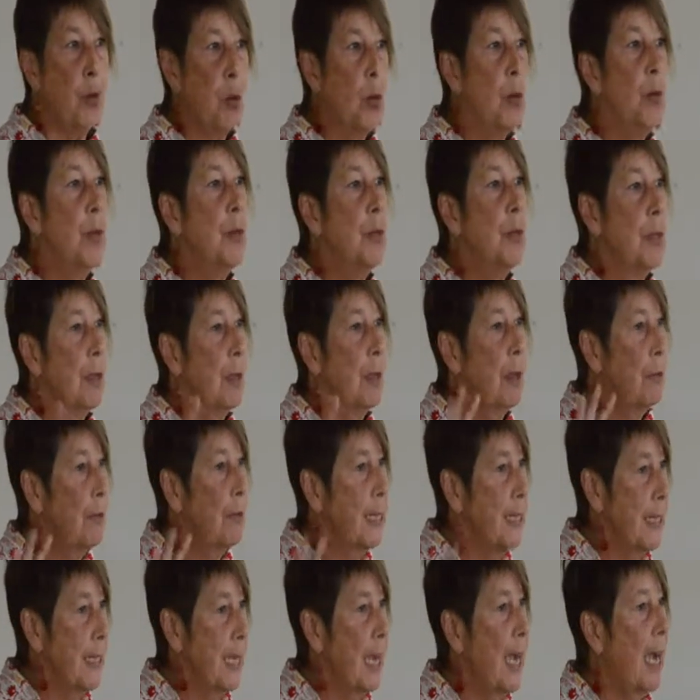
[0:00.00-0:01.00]
who's a
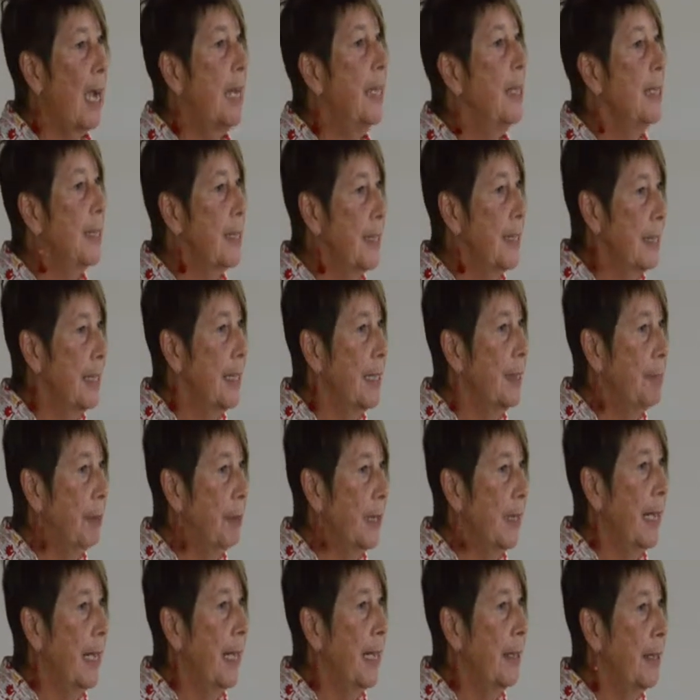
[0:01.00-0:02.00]
retired city
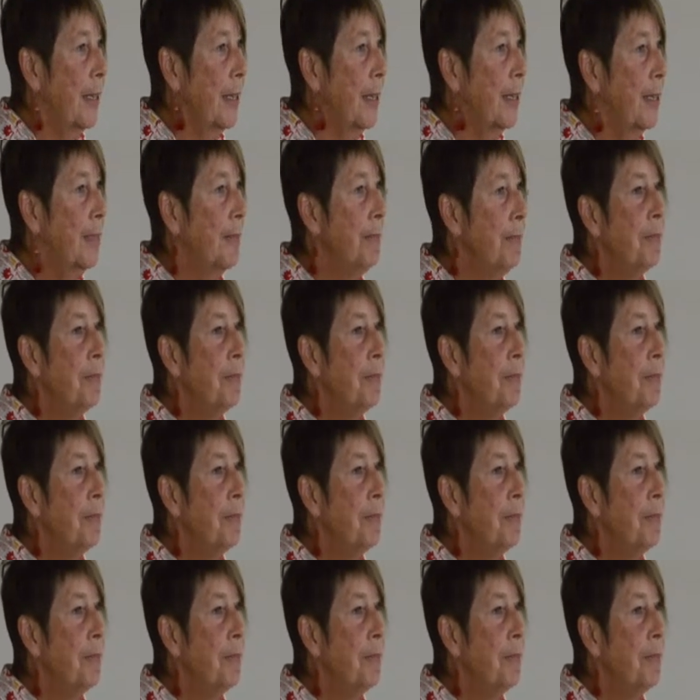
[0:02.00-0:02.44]
planner,